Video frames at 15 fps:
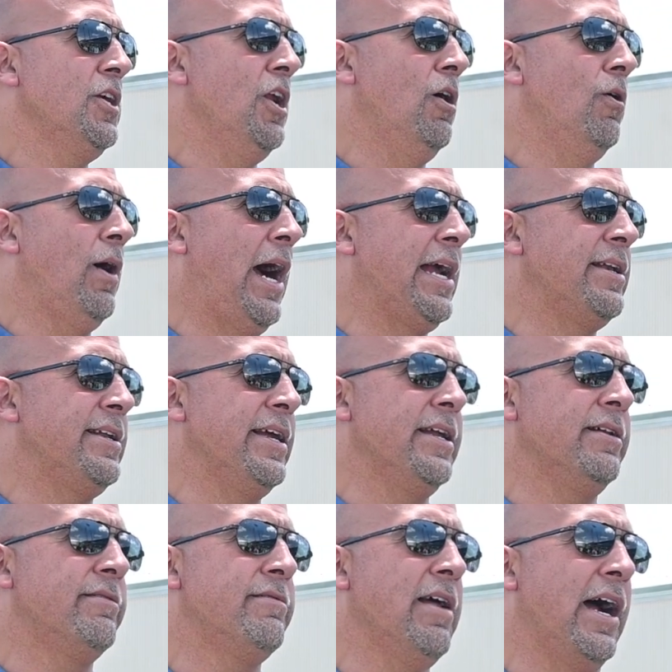I
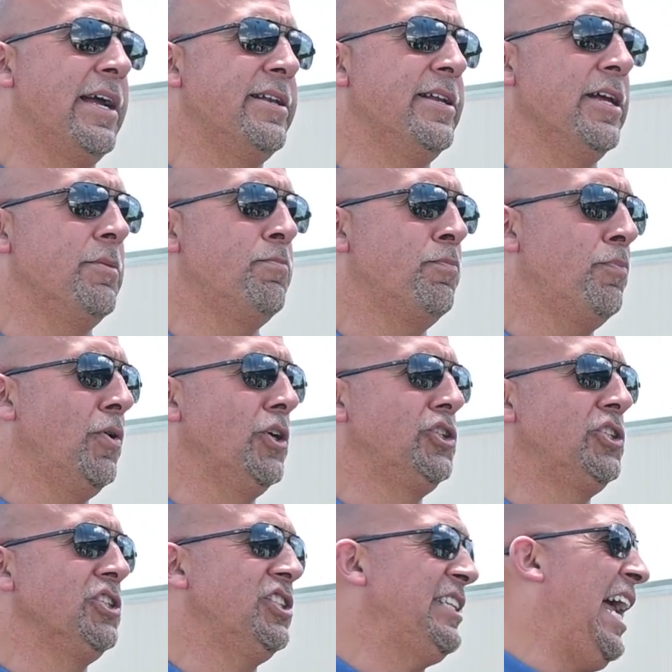did
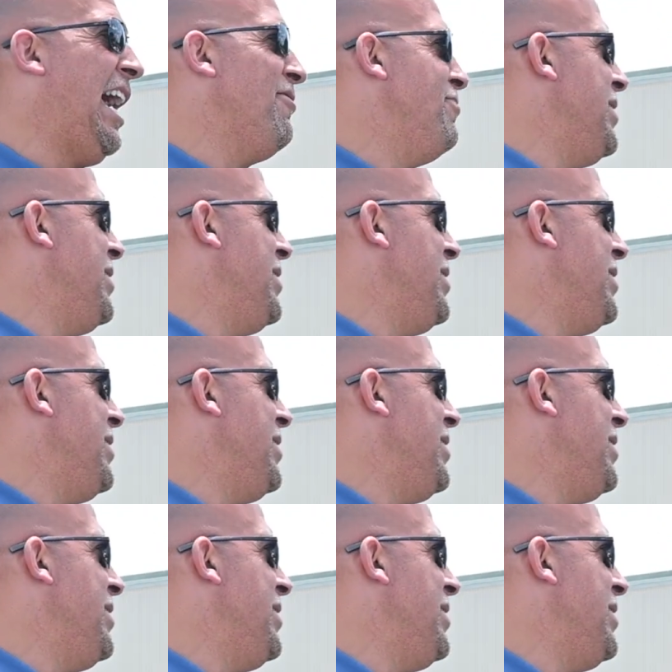push the staff